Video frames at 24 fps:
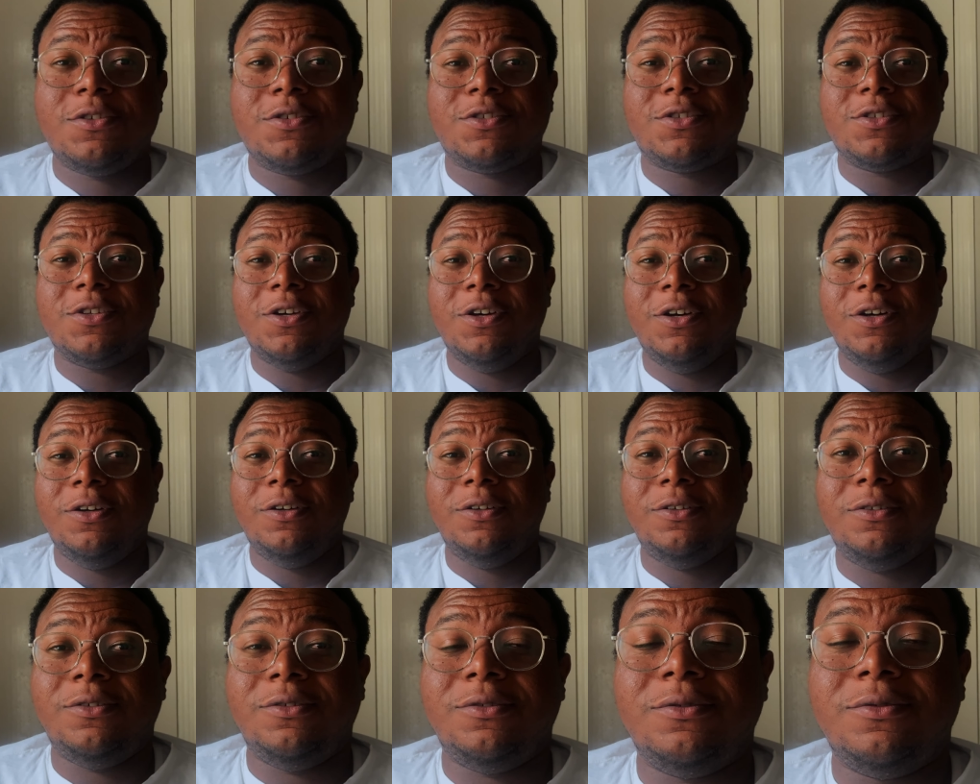
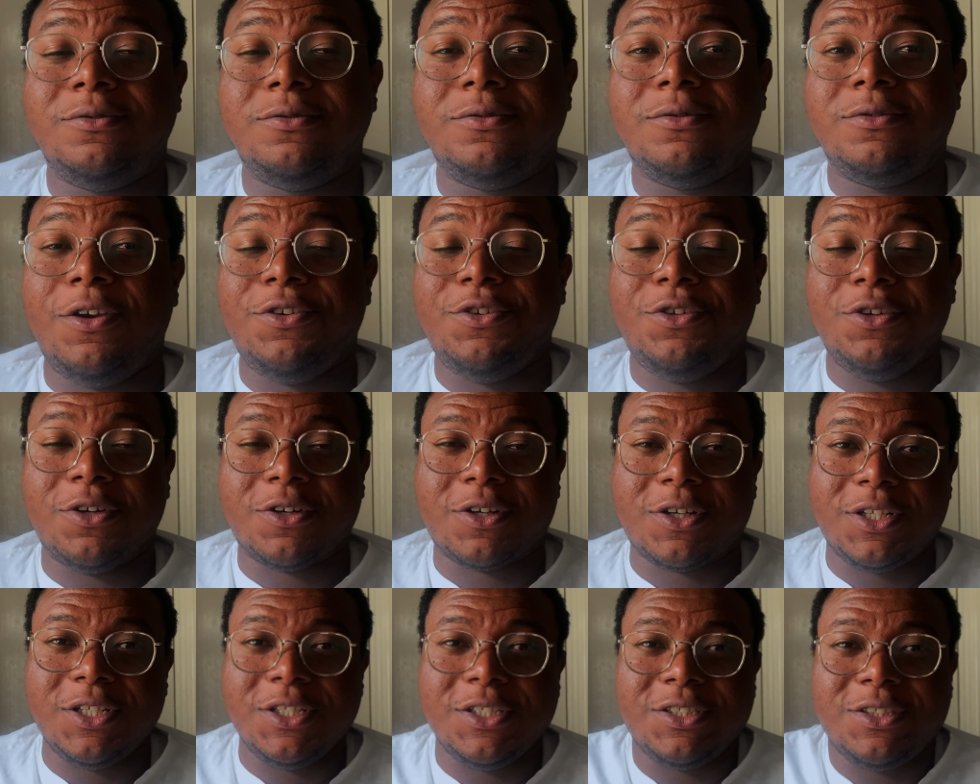So your
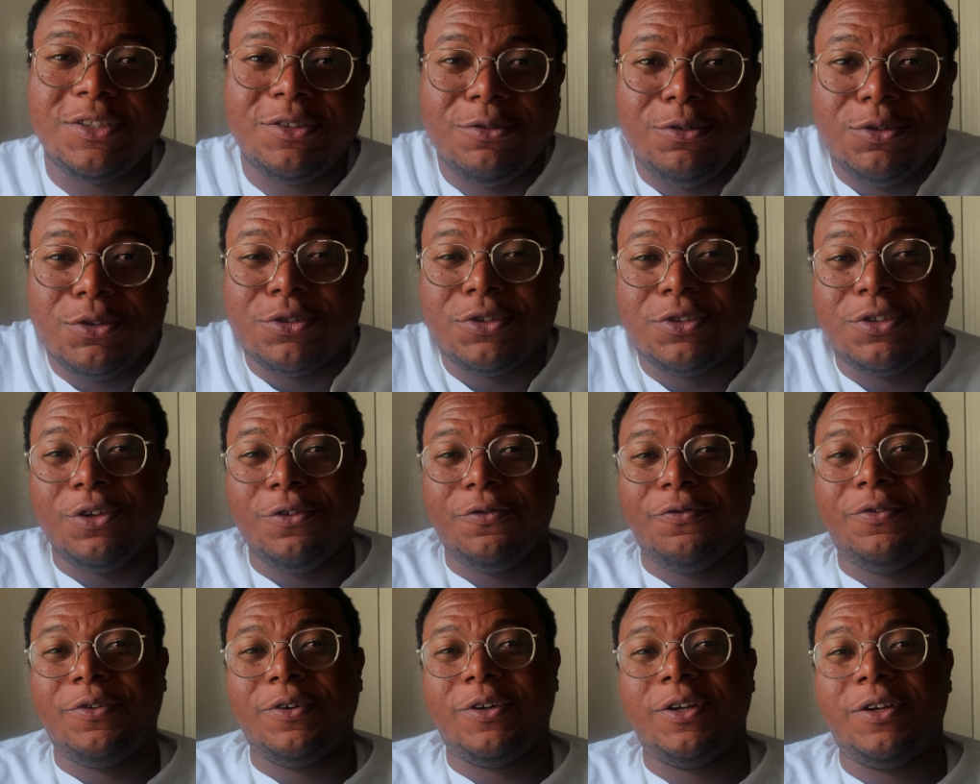clips look
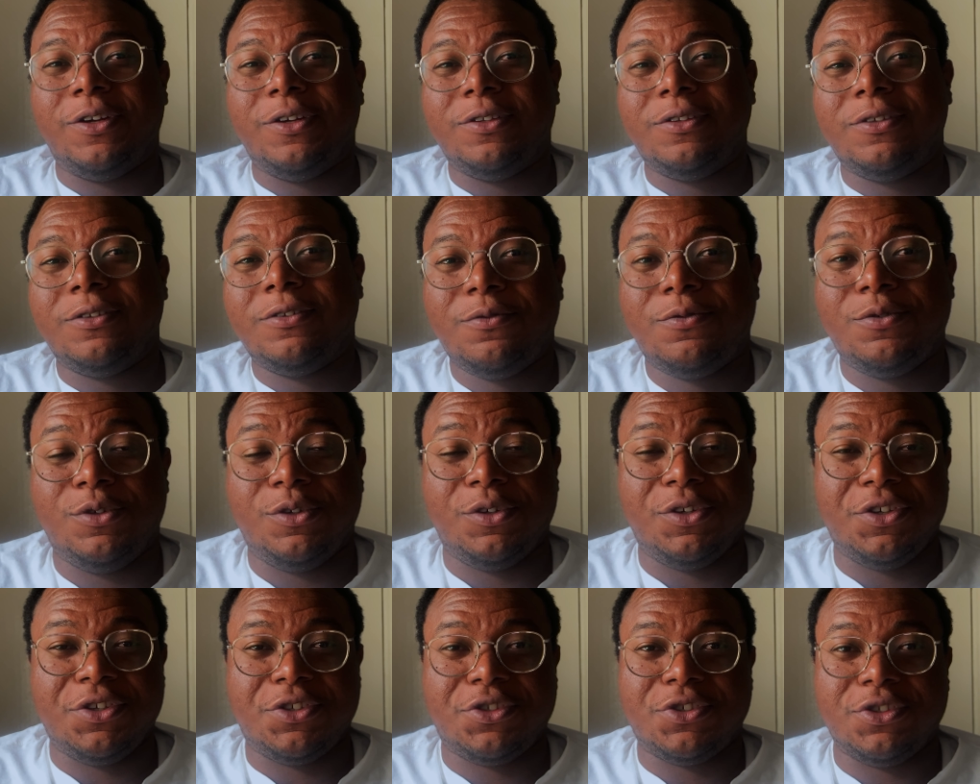different from
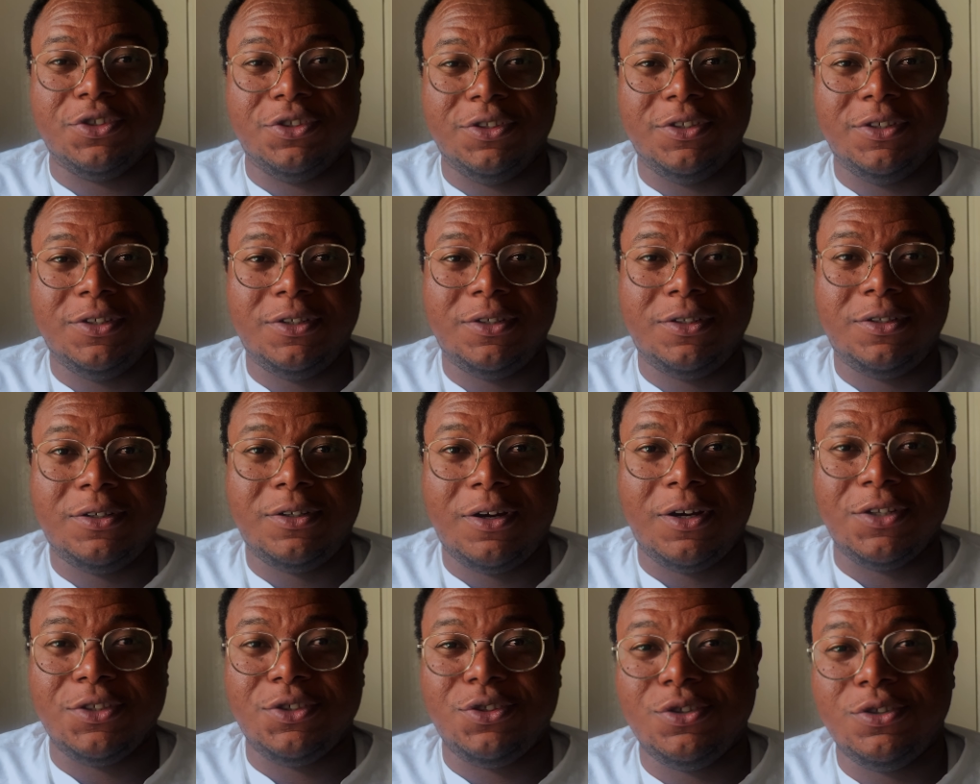each other
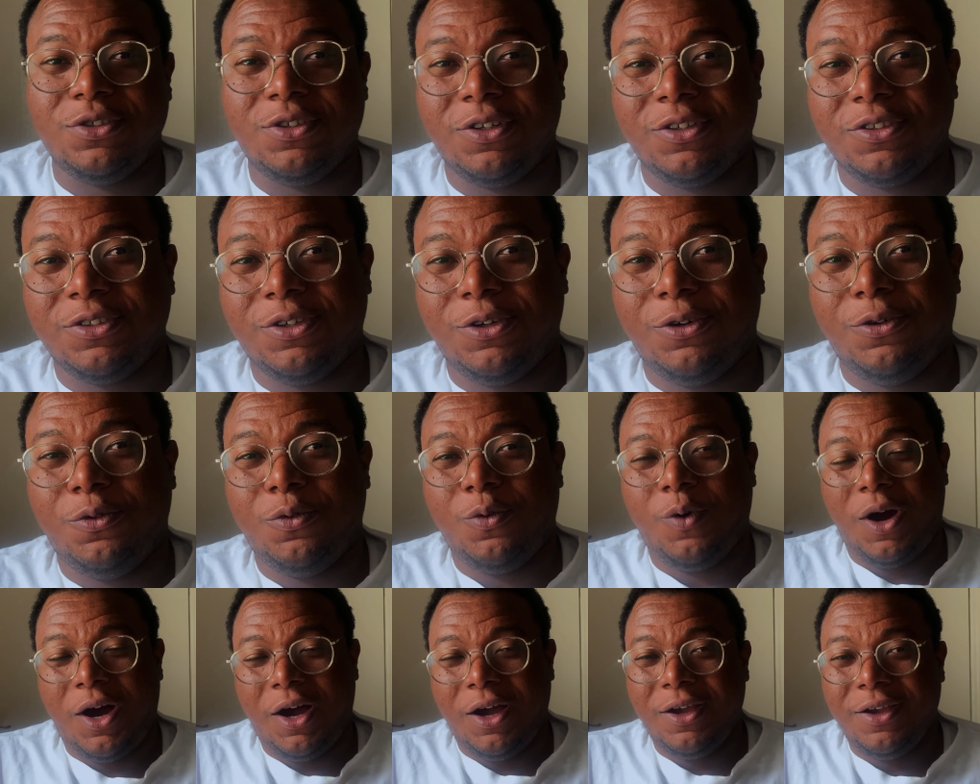and you don't know
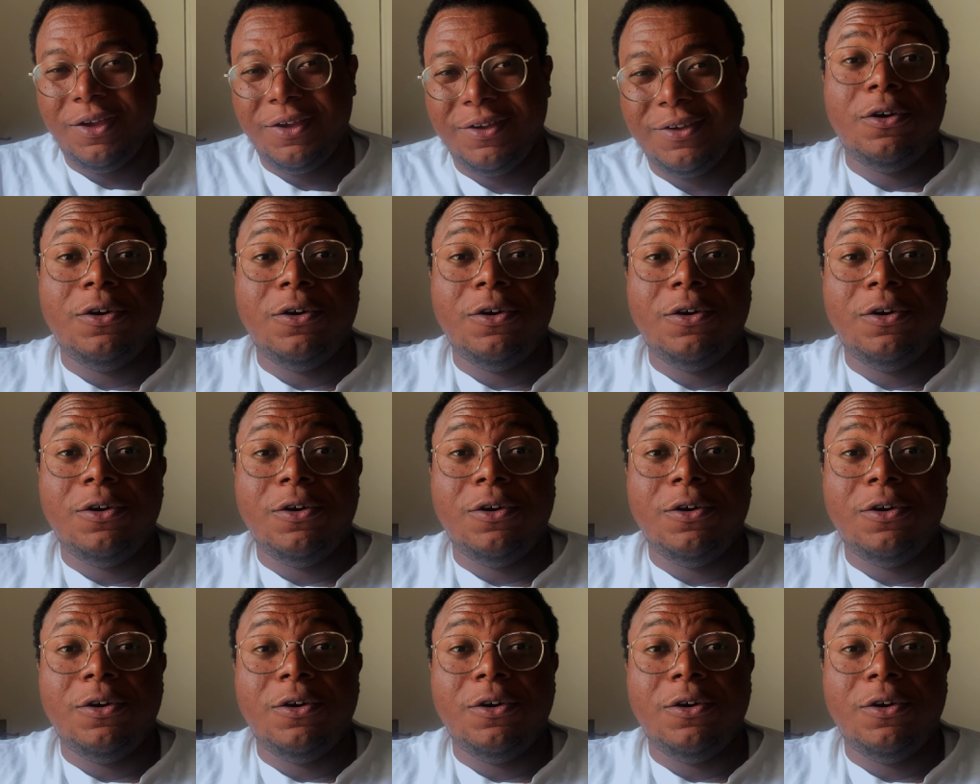why,